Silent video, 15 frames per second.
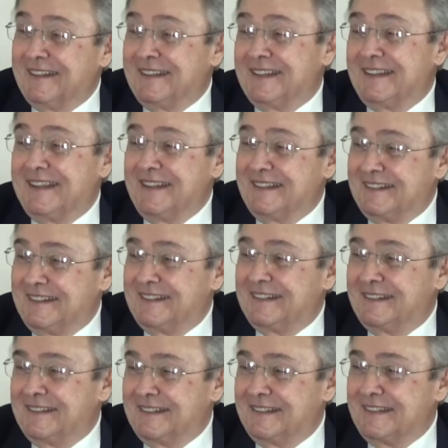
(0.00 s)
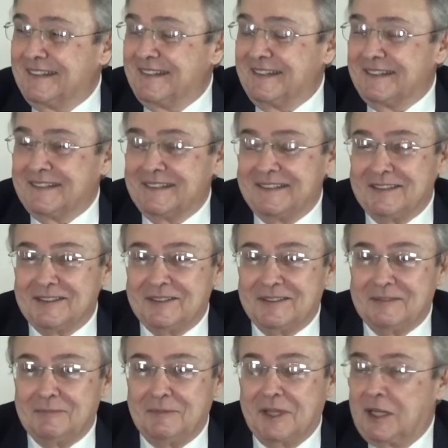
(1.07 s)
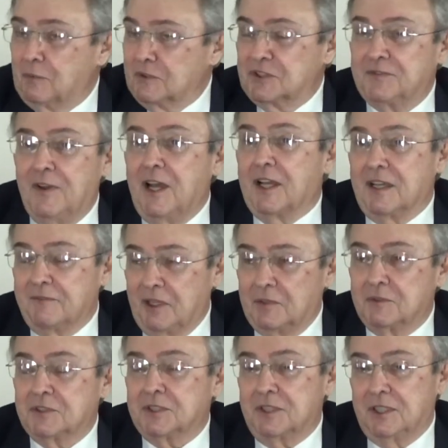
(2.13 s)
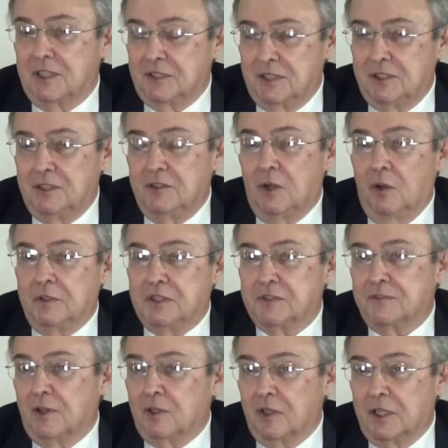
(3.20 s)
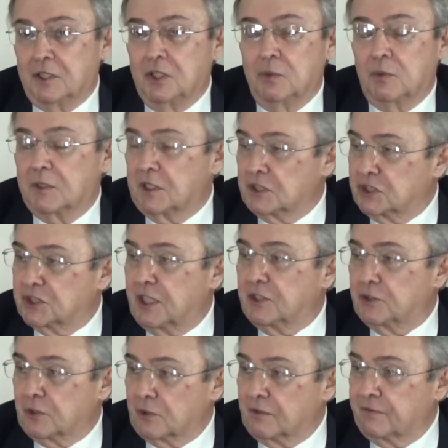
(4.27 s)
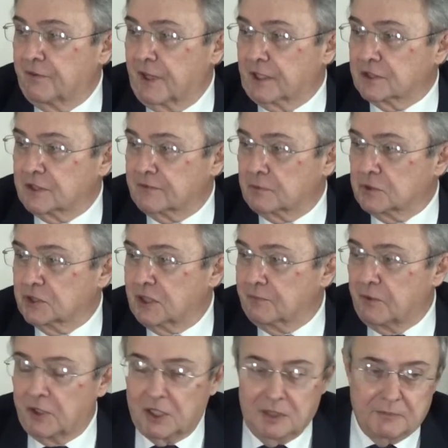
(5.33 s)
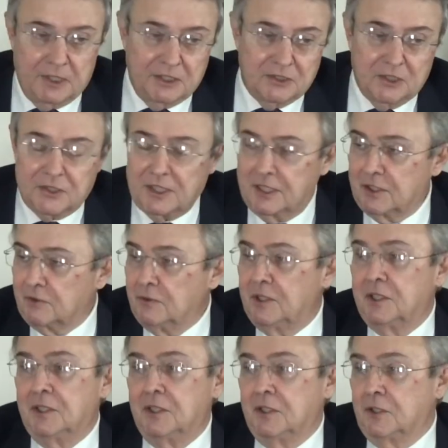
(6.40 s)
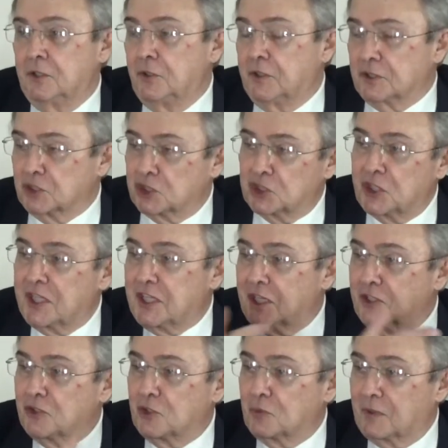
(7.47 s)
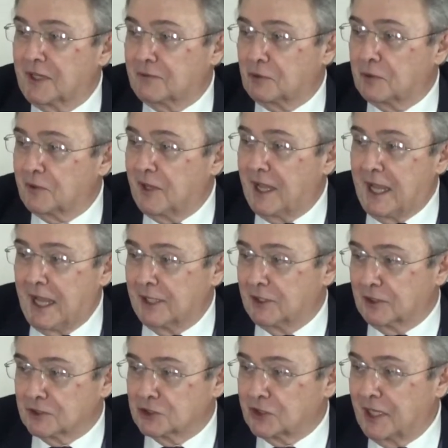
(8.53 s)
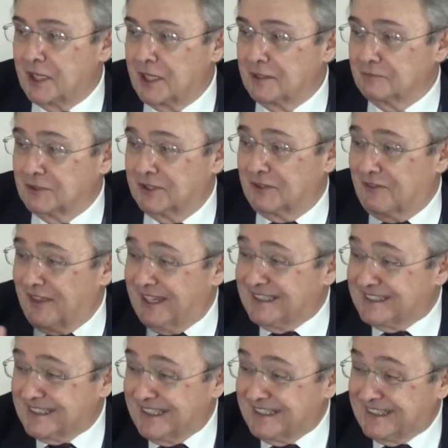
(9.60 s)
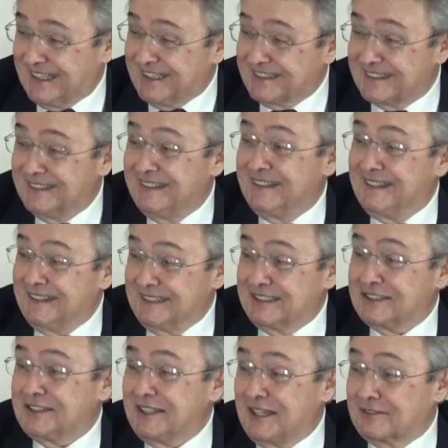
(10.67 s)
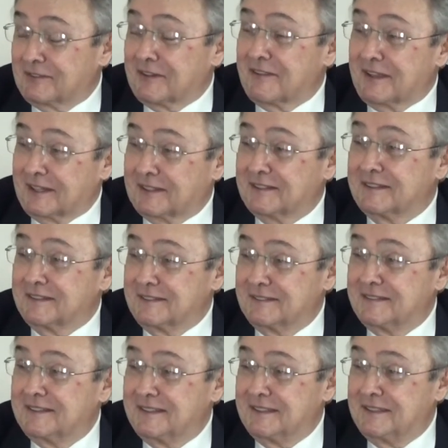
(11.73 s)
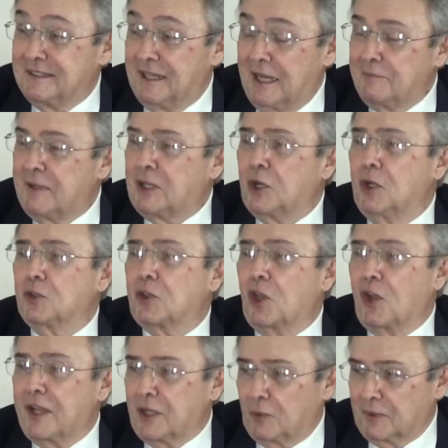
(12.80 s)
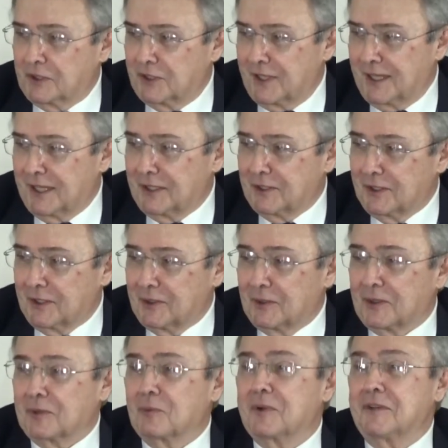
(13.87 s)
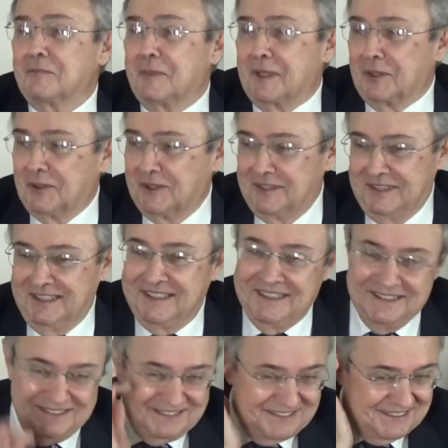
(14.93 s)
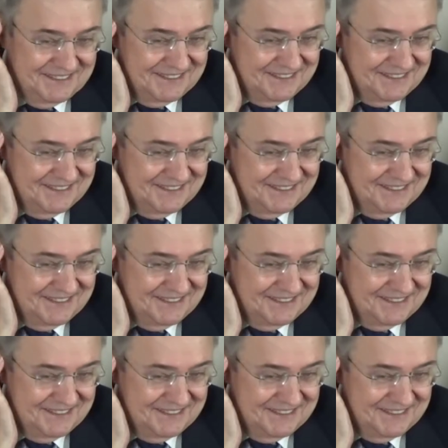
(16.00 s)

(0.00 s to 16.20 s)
Right, you didn't yeah. even know what it was. Yeah. yeah. Oh, but that. it was fun. I mean, it was. Uh, you always felt like you were in the center of things. If there was something coming into town, you could sneak into whatever they had their stadium and things like that. But to yeah. see everything. You know? I got you. I'd be called delinquent today, you know, or whatever. Right.